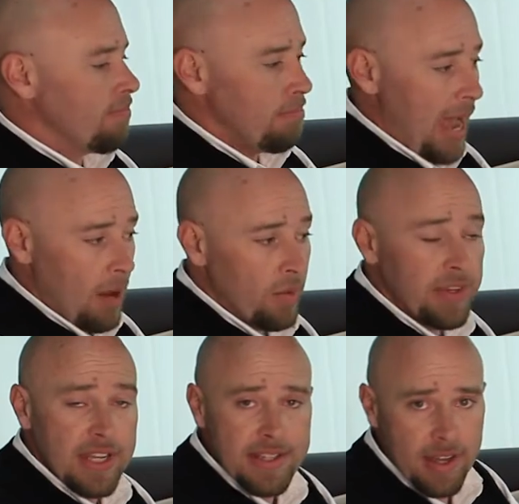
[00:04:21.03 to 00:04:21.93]
back with
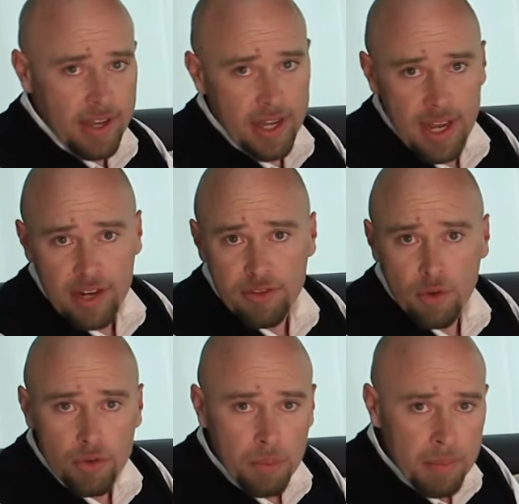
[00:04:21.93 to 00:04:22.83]
Nissan Connect,
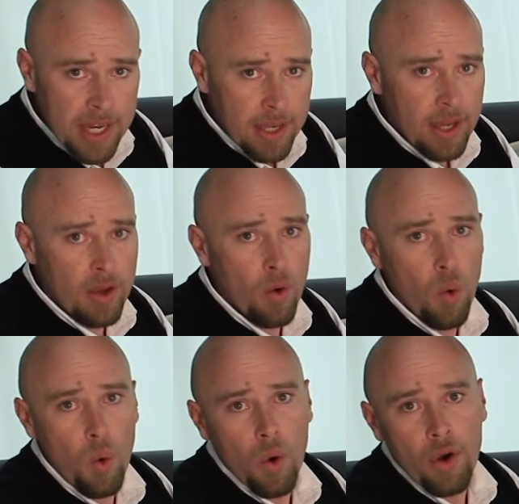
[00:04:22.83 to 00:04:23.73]
social media,
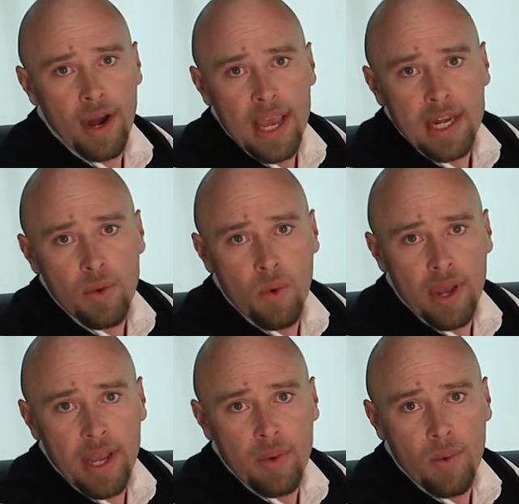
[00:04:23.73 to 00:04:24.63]
or any
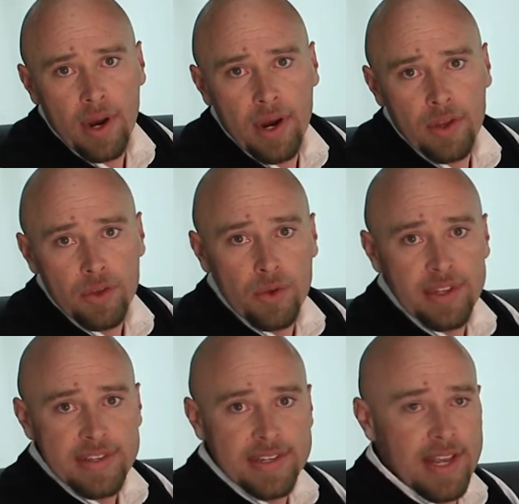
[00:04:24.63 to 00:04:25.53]
way where you
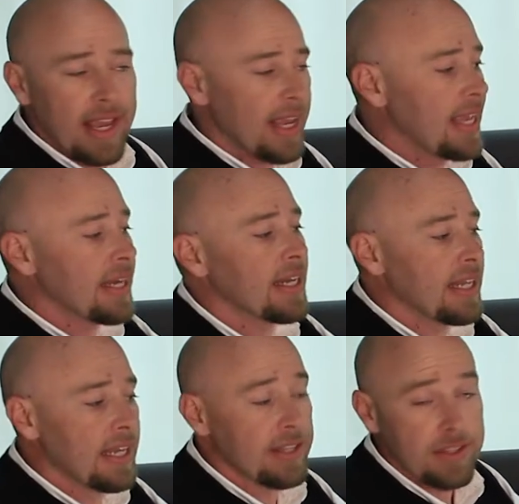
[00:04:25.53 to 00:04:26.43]
can stay in
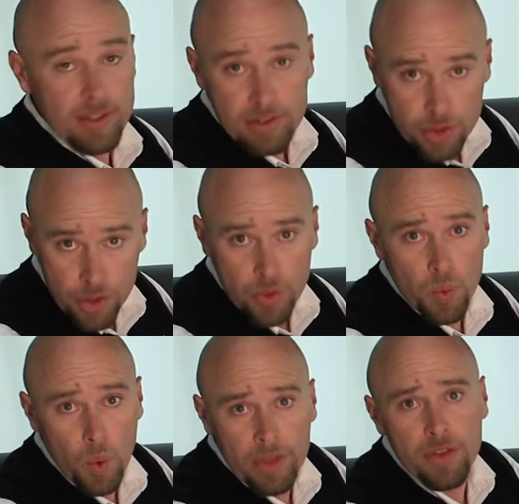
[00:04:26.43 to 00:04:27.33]
link
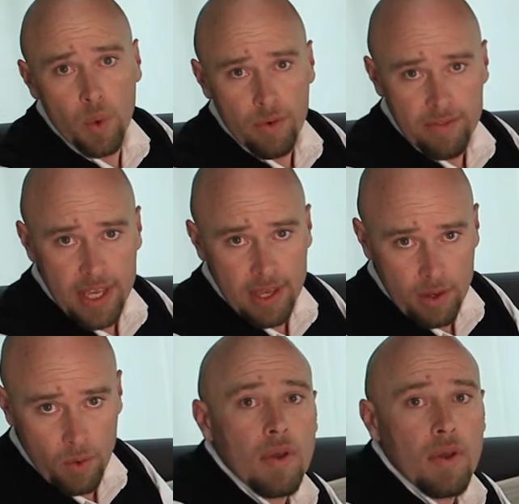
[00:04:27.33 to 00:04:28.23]
tune with your
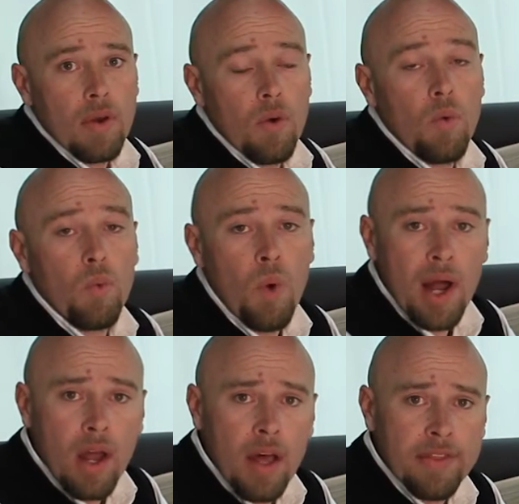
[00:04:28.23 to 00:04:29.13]
vehicle.
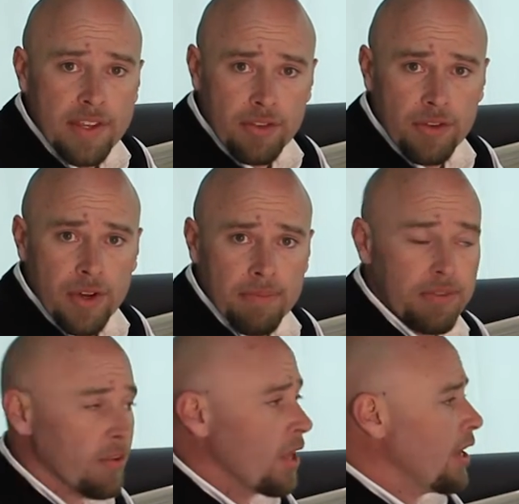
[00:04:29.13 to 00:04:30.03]
While on these
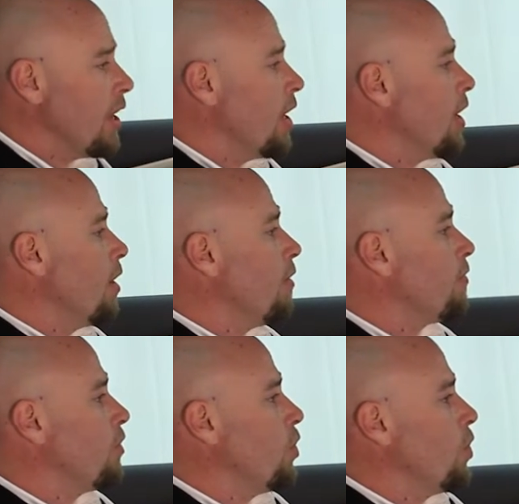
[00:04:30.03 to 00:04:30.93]
trips, if
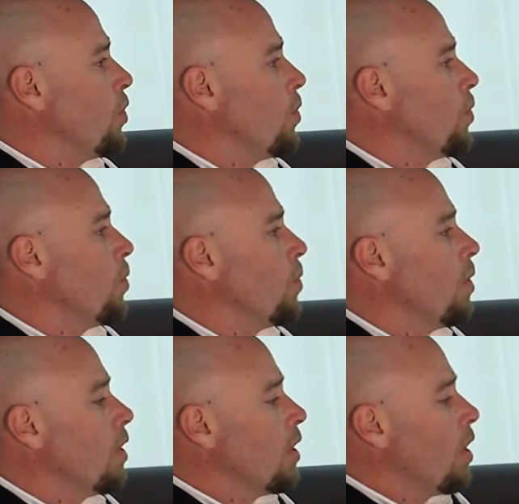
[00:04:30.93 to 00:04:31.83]

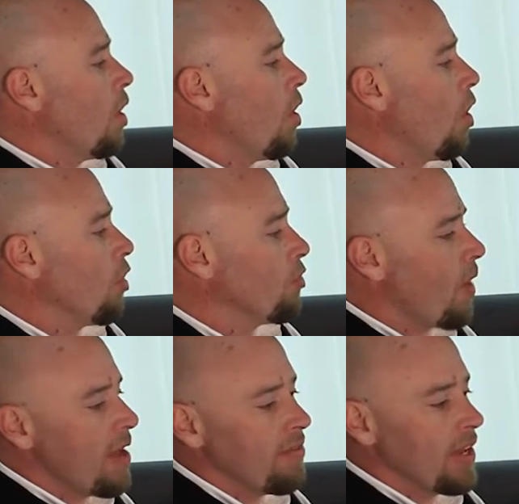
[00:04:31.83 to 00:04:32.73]
you are
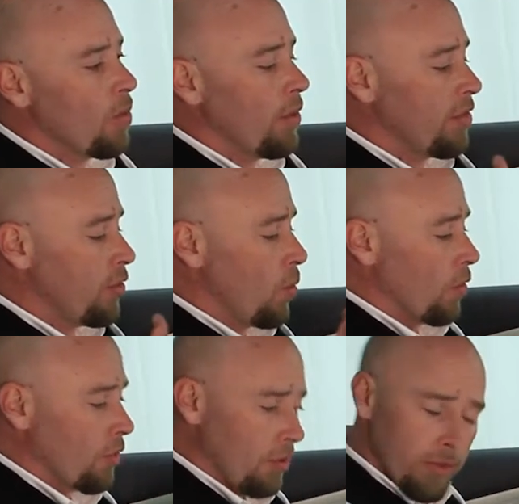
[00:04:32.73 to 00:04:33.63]
driving with
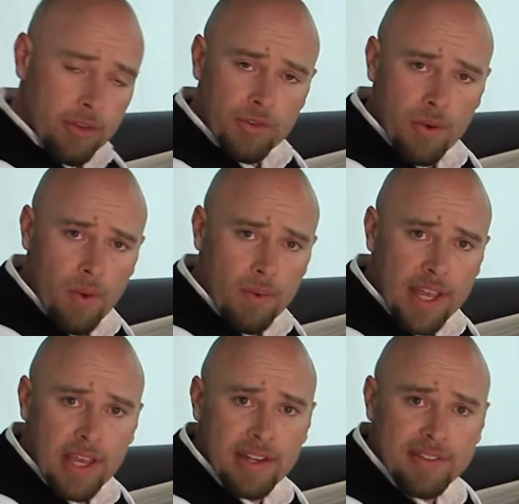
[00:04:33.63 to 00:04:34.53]
your cruise control,
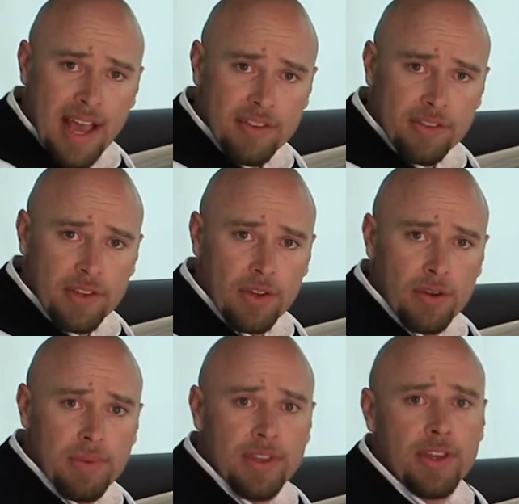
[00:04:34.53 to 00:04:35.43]
it is actually going
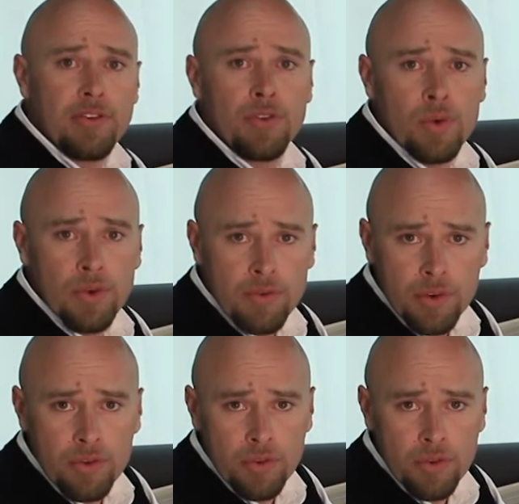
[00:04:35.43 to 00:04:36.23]
to be the intuitive